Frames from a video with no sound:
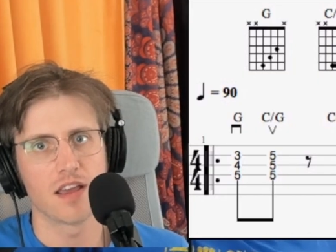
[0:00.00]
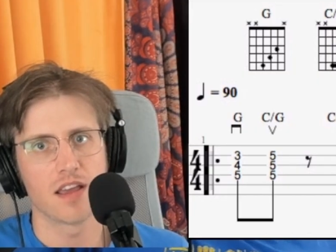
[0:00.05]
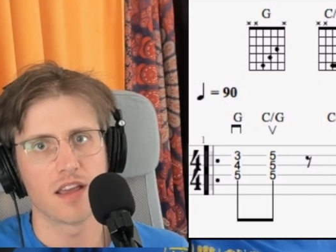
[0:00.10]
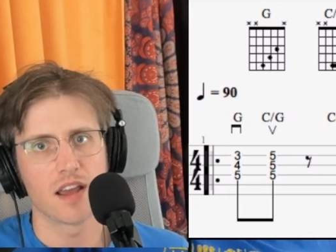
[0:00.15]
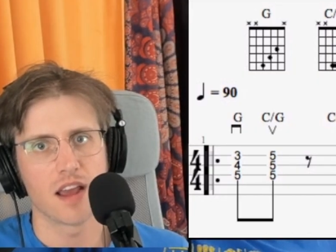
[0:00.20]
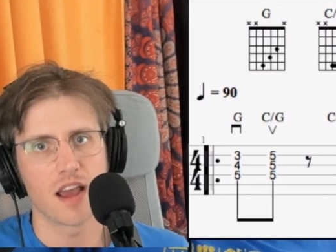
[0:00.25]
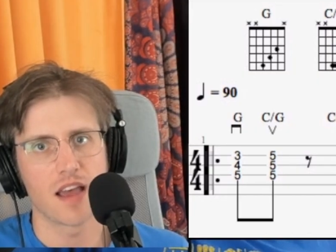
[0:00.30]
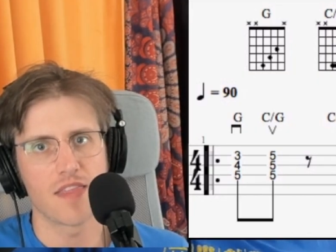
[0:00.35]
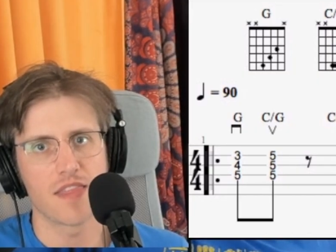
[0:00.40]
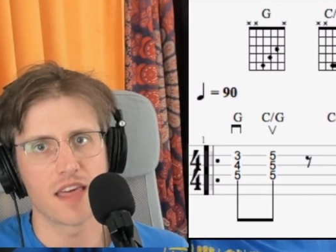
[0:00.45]

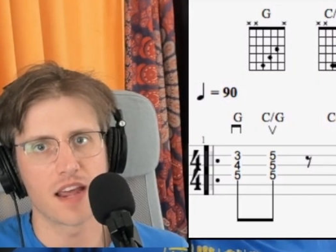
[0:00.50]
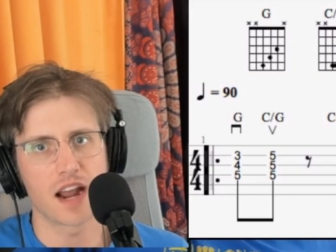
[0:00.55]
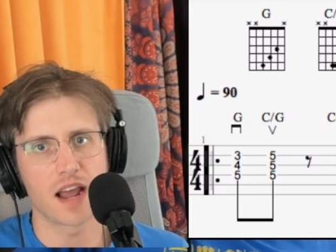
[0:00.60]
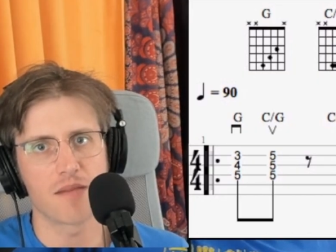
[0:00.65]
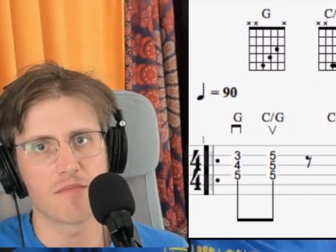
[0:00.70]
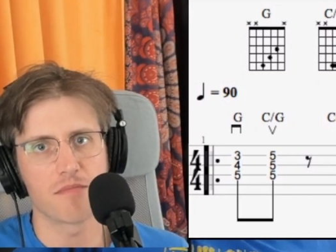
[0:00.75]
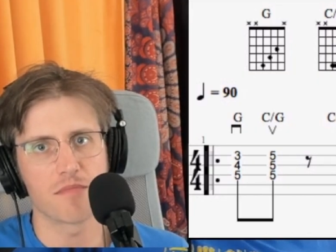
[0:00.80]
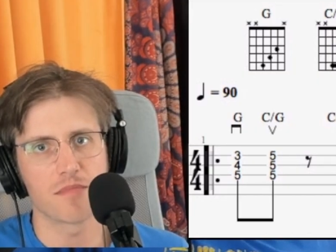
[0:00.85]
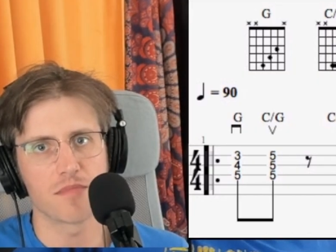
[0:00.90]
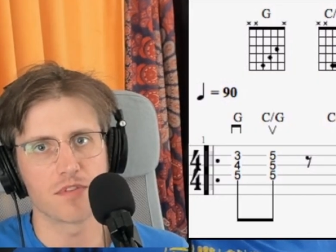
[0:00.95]
and then
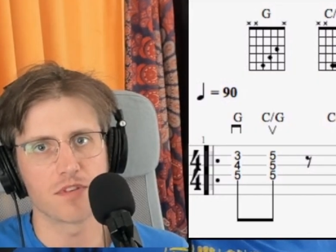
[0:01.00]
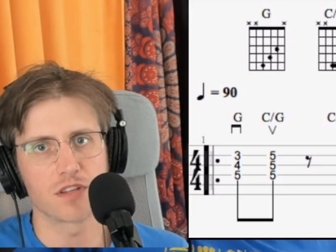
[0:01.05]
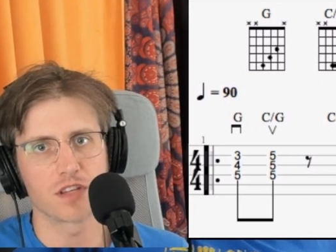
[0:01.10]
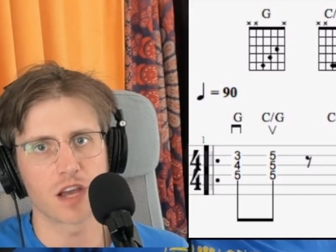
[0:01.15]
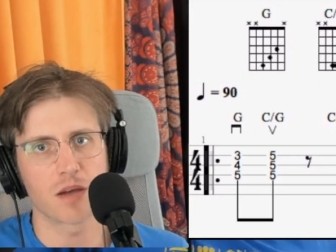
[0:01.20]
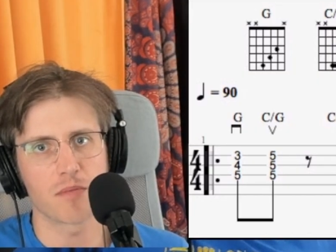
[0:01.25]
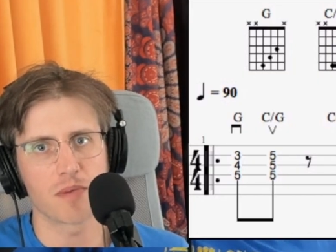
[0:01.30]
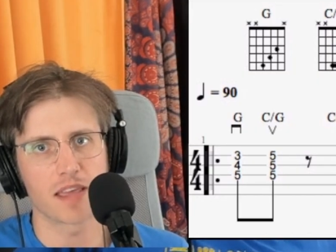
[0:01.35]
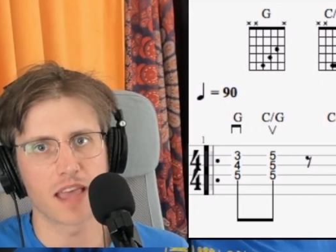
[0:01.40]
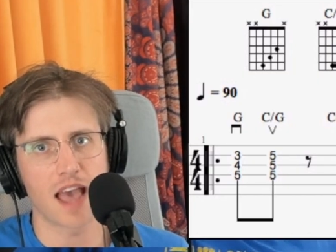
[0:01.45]
I'm
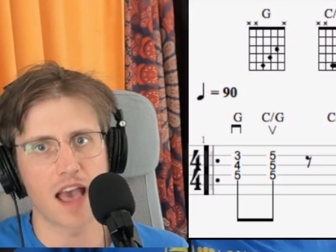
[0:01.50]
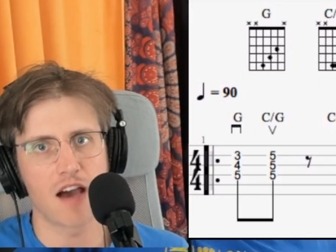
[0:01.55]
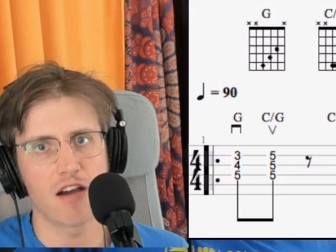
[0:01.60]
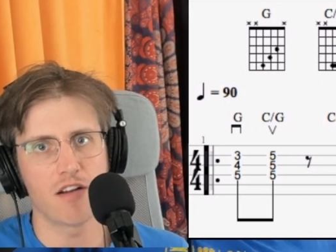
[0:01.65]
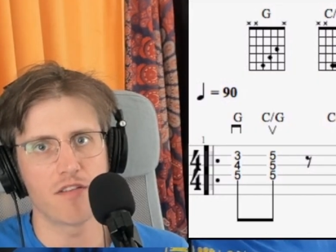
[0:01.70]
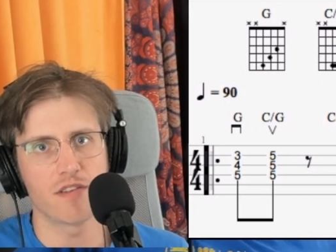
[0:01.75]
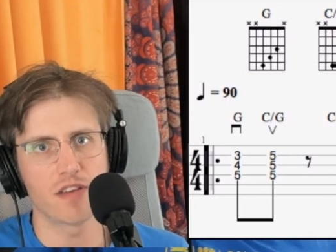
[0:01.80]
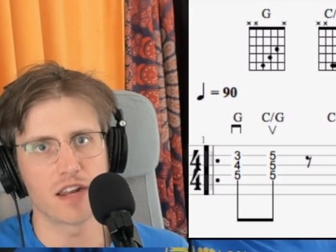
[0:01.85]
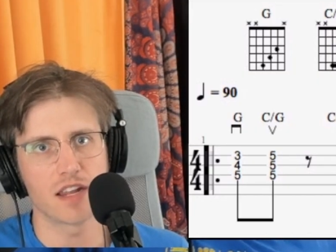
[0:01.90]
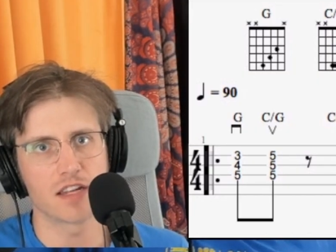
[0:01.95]
coming out
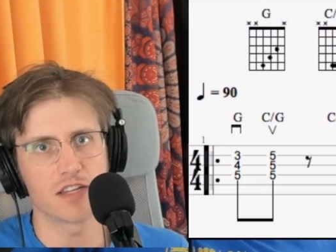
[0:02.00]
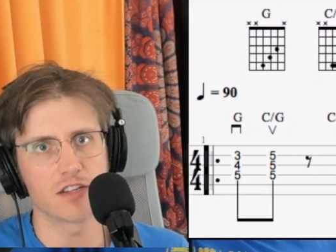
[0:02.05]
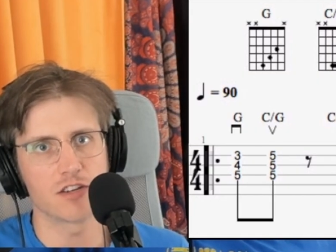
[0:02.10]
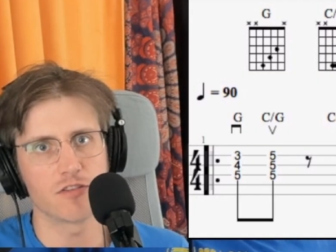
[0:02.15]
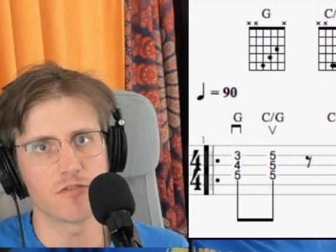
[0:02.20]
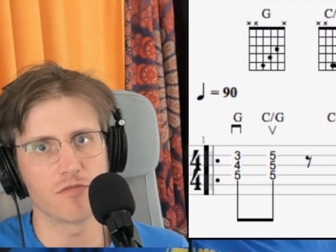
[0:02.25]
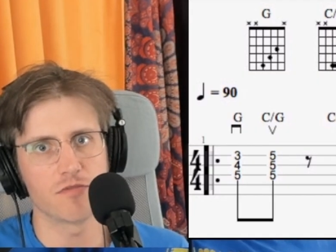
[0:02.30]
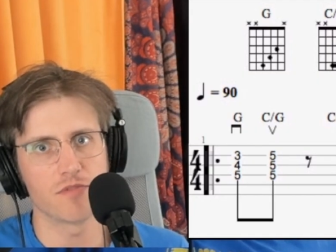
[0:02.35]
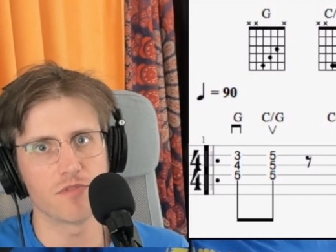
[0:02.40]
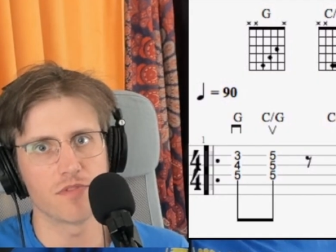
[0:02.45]
of it
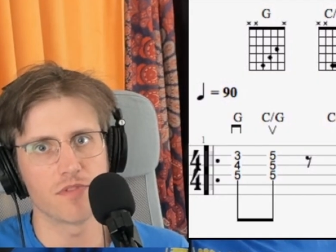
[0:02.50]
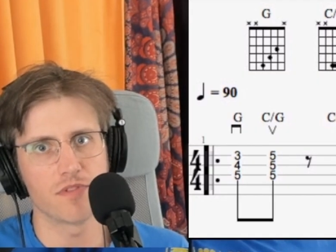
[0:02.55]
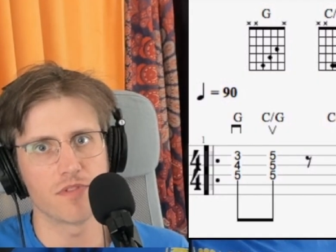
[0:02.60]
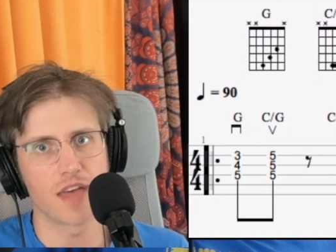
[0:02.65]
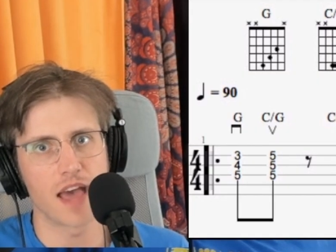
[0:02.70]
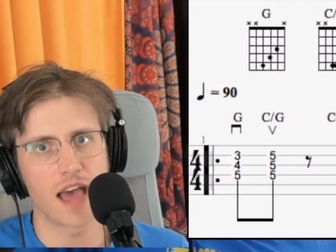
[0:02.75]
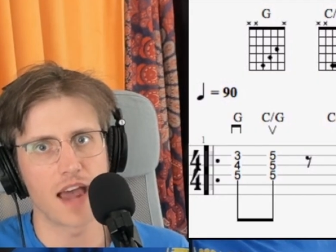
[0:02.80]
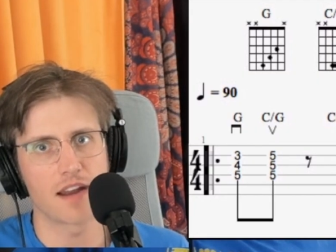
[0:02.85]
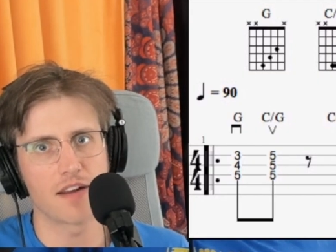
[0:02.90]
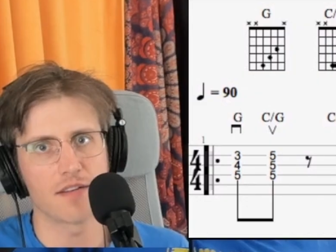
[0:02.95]
into
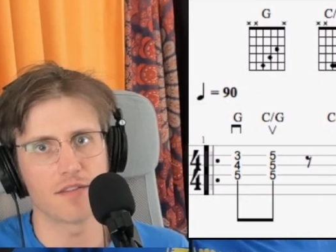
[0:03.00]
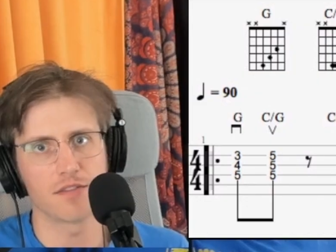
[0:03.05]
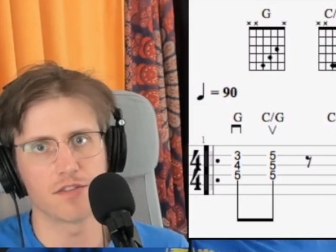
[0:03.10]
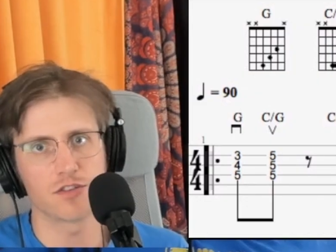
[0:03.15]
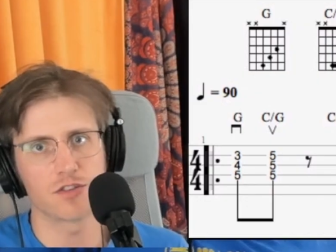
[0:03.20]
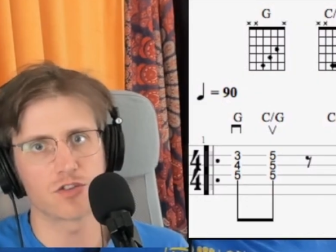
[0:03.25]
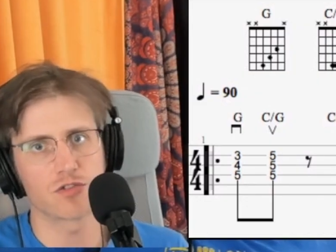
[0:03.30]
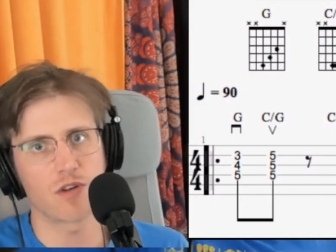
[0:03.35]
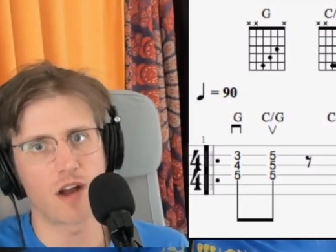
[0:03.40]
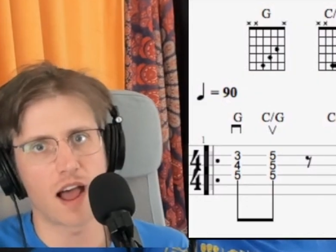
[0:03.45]
that
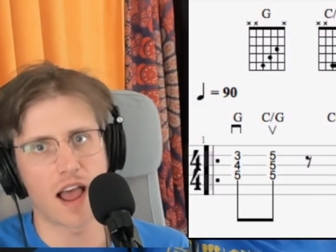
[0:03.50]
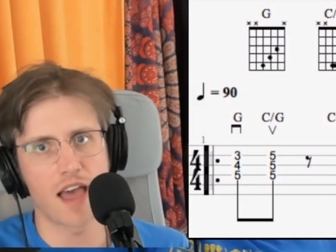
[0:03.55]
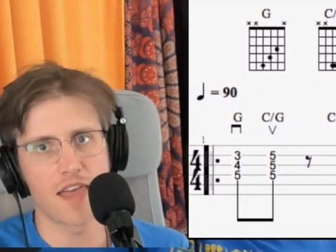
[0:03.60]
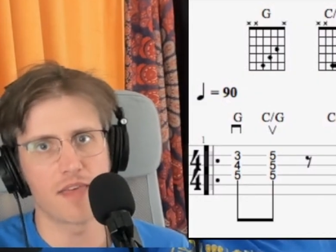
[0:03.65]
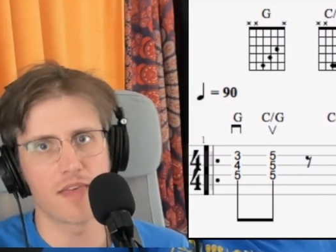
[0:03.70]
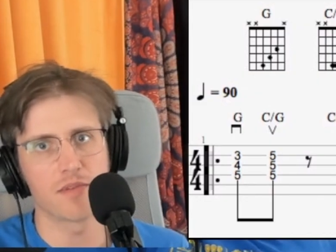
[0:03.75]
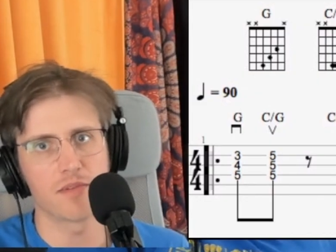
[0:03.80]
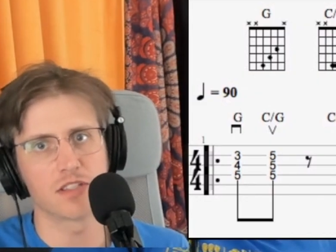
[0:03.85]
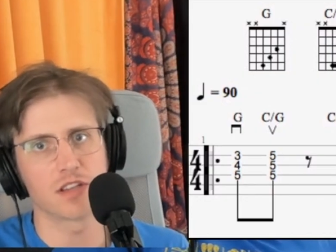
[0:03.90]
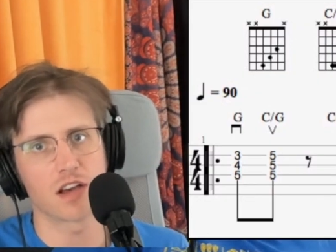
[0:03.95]
triad
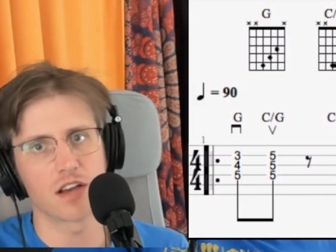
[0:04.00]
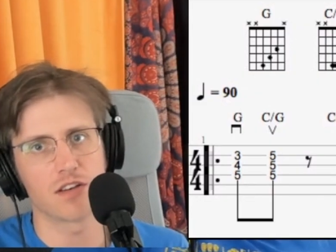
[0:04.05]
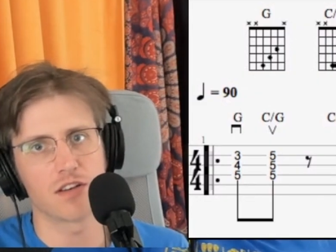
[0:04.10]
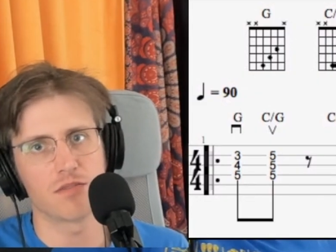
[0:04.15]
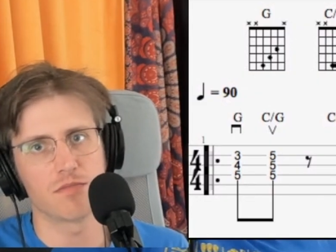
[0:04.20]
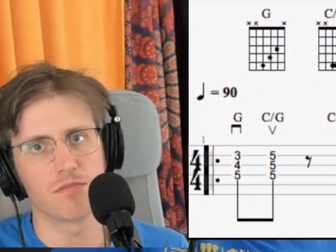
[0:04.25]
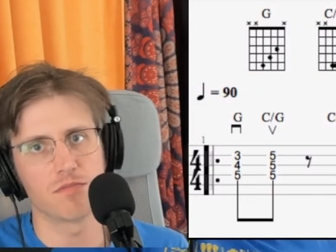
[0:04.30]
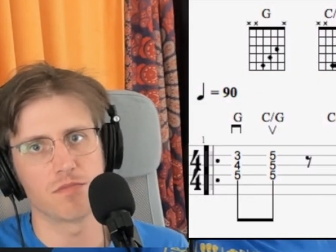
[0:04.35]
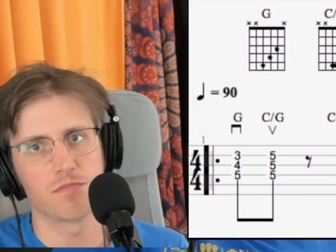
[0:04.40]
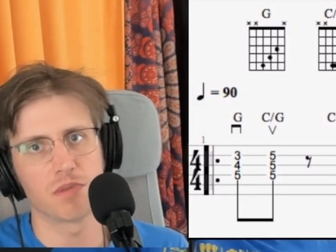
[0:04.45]
that we saw
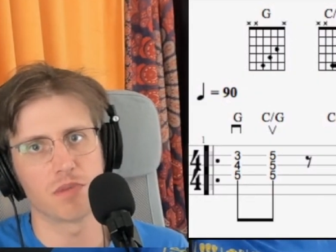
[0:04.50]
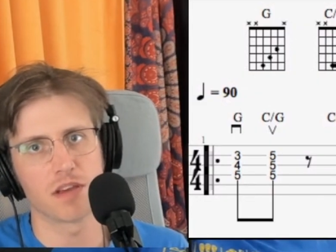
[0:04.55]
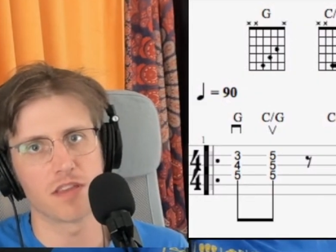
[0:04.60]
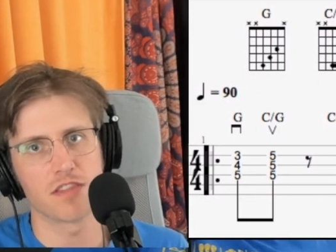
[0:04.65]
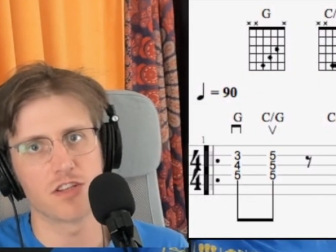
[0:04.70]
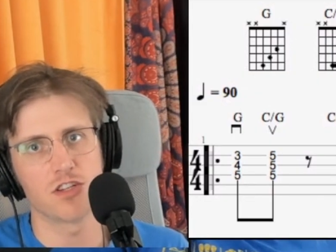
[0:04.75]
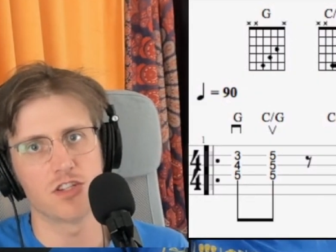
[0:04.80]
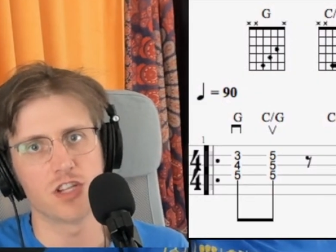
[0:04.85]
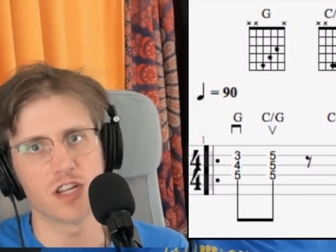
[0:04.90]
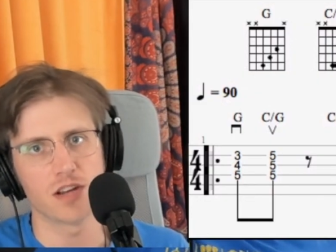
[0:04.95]
playing
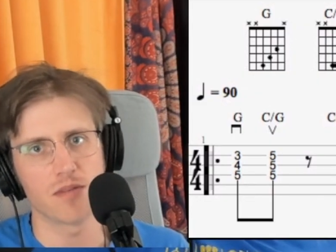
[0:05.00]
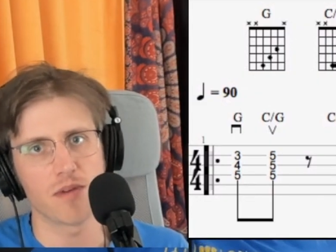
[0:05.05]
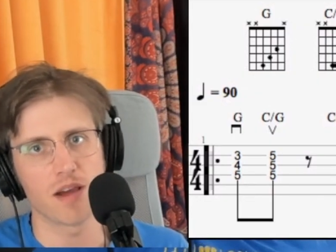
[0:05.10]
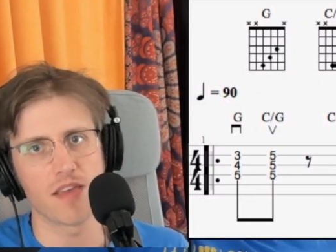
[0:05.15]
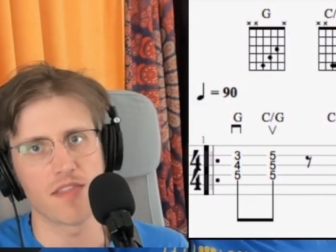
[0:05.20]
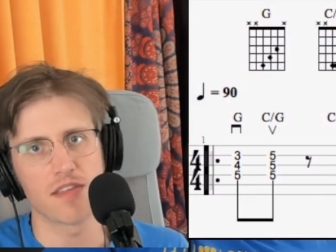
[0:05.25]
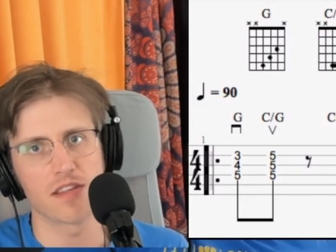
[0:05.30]
the G, right?